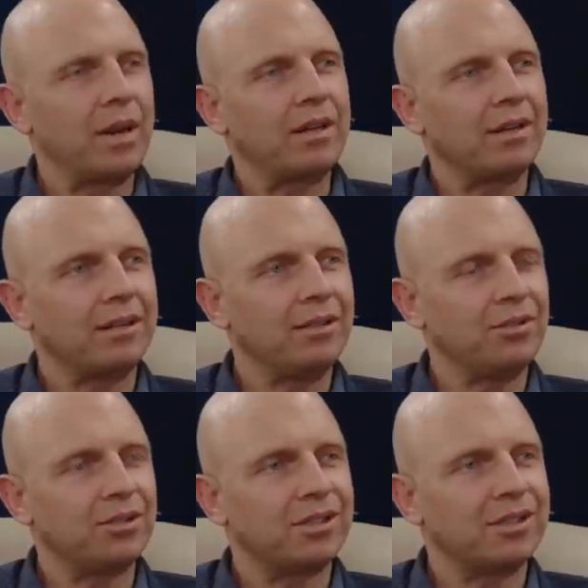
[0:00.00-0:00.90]
what an
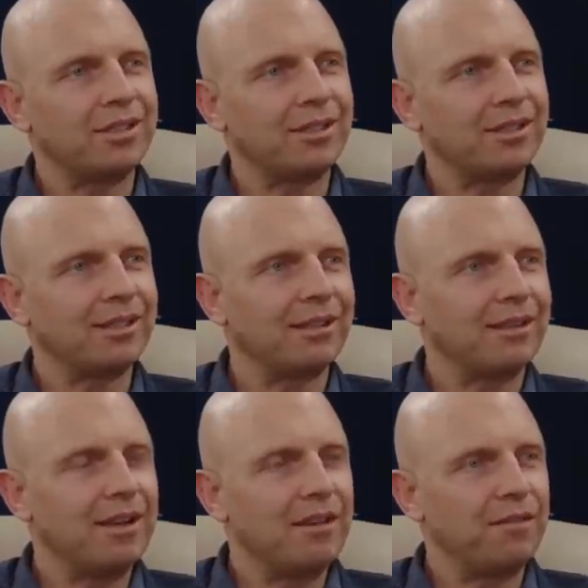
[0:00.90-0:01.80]
interesting
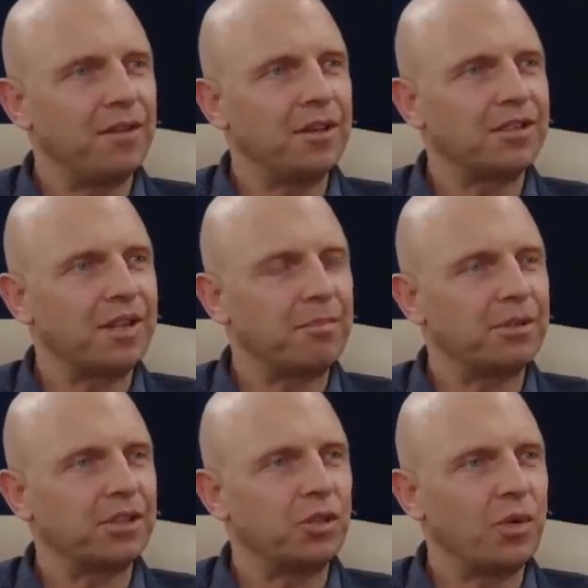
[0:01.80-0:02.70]
first
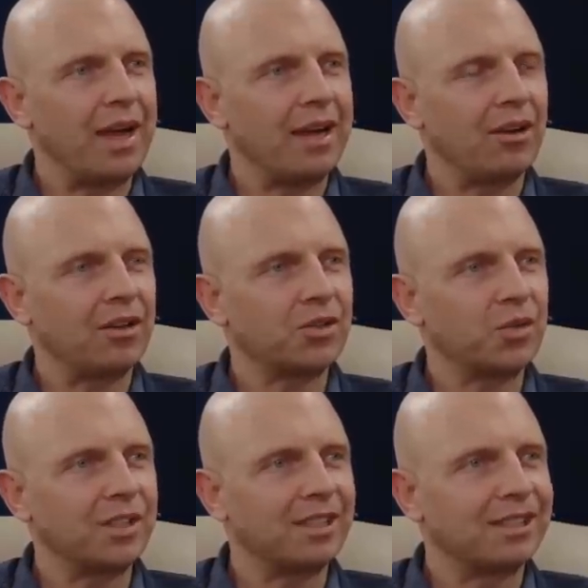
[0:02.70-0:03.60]
episode we had last
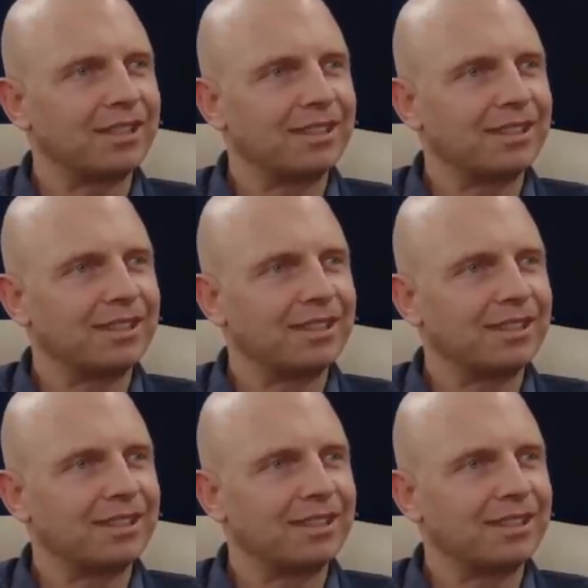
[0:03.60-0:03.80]
week.